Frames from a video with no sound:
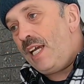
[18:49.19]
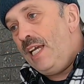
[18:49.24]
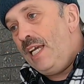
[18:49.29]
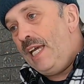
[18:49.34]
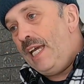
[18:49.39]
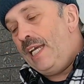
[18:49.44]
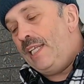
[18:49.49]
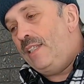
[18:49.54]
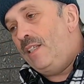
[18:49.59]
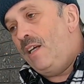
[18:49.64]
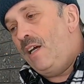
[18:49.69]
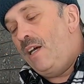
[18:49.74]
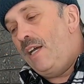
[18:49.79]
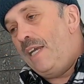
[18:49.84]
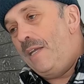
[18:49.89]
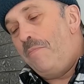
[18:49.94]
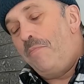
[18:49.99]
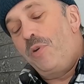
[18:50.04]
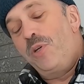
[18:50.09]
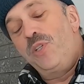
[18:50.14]
and
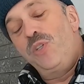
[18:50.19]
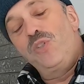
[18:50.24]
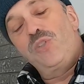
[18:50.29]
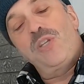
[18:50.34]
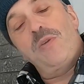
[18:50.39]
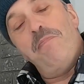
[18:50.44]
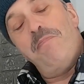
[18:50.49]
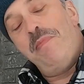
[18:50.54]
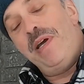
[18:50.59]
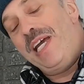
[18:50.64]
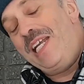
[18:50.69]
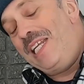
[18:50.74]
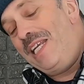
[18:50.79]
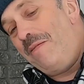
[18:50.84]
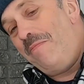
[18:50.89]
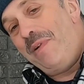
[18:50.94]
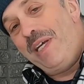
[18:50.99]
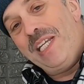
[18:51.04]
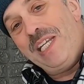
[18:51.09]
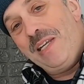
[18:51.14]
he produced
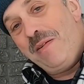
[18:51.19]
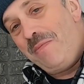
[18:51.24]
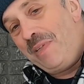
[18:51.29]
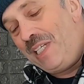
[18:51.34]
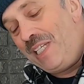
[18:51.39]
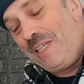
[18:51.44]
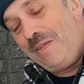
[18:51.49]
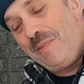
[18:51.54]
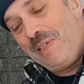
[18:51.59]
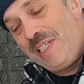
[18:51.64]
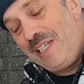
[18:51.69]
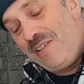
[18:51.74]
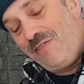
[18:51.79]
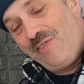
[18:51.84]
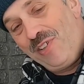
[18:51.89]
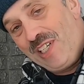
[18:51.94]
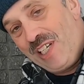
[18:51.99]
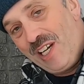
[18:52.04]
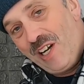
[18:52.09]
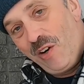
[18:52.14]
many
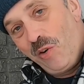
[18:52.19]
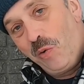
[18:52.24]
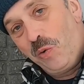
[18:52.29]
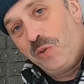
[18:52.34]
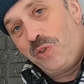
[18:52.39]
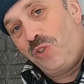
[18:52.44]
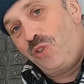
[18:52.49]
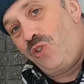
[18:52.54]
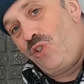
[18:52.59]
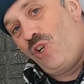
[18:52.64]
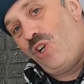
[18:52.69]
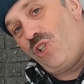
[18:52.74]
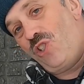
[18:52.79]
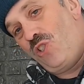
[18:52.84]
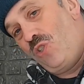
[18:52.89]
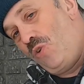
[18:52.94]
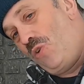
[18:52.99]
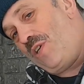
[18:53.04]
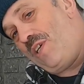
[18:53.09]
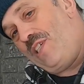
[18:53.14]
videos.
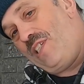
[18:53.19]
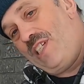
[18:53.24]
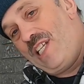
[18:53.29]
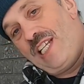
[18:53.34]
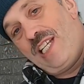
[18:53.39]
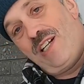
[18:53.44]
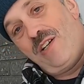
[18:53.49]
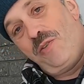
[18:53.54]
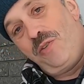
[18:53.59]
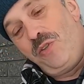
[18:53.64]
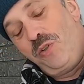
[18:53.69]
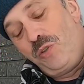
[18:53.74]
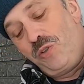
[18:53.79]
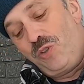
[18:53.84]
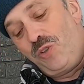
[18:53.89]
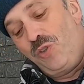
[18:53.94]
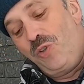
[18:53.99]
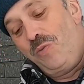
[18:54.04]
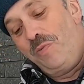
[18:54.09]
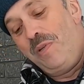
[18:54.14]
Just look at them on
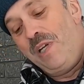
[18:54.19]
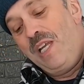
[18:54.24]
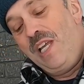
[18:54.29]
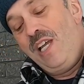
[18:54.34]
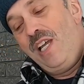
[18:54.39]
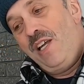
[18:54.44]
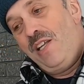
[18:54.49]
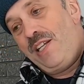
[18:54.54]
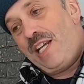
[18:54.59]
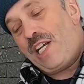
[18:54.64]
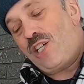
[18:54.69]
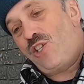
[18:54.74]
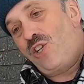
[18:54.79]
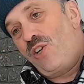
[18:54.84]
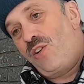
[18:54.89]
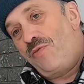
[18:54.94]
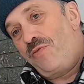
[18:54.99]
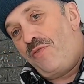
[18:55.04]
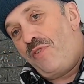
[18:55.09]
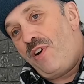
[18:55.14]
YouTube.
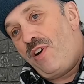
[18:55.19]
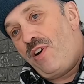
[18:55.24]
National